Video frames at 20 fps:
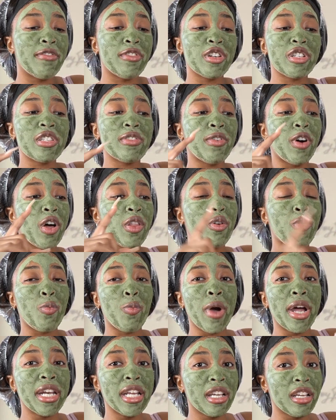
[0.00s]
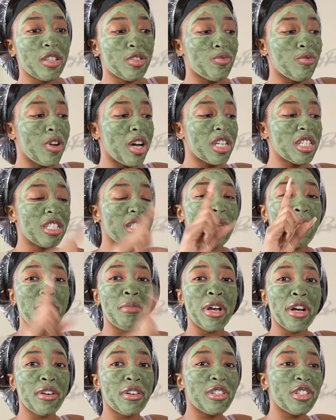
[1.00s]
first of all, the wedding is rushed, the
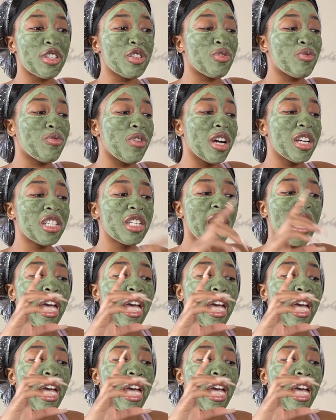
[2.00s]
marriage is rushed,